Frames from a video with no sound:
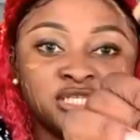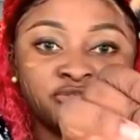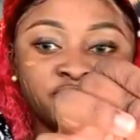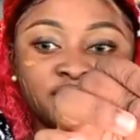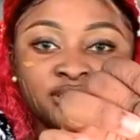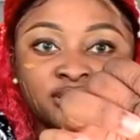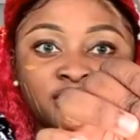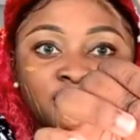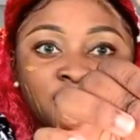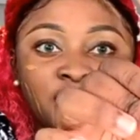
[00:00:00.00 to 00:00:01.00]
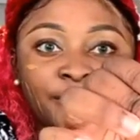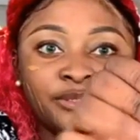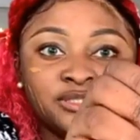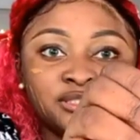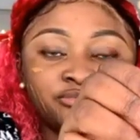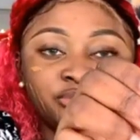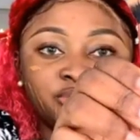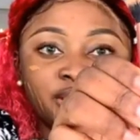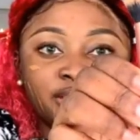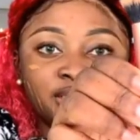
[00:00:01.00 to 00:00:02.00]
actually really good. I'll be using the
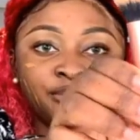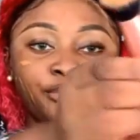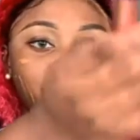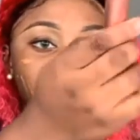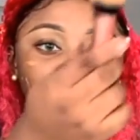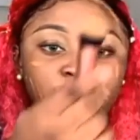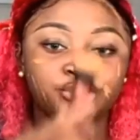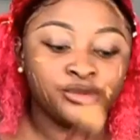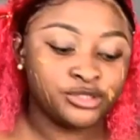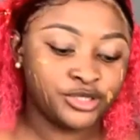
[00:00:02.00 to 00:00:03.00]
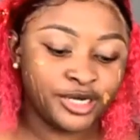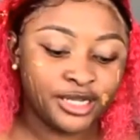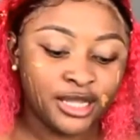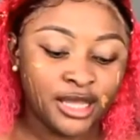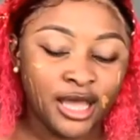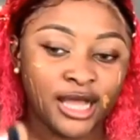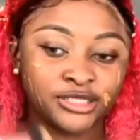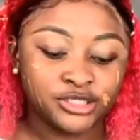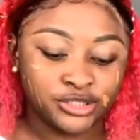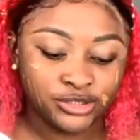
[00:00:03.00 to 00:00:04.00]
Real Technique brush in 200
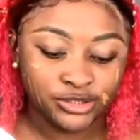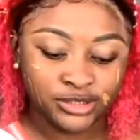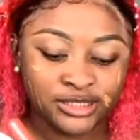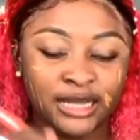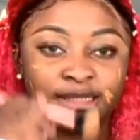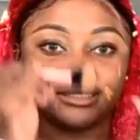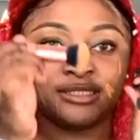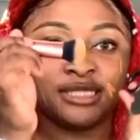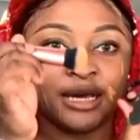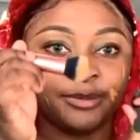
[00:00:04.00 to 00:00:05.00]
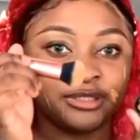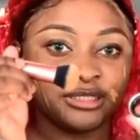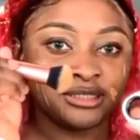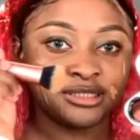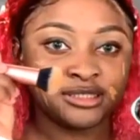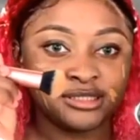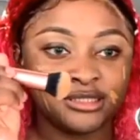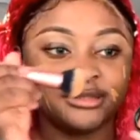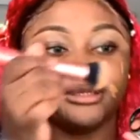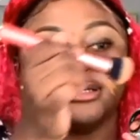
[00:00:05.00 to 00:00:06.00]
and just dab on it. This is
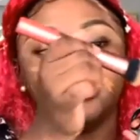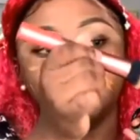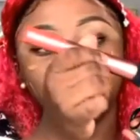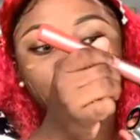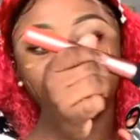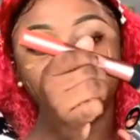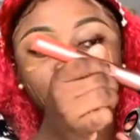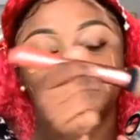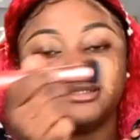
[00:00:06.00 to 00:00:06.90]
it. And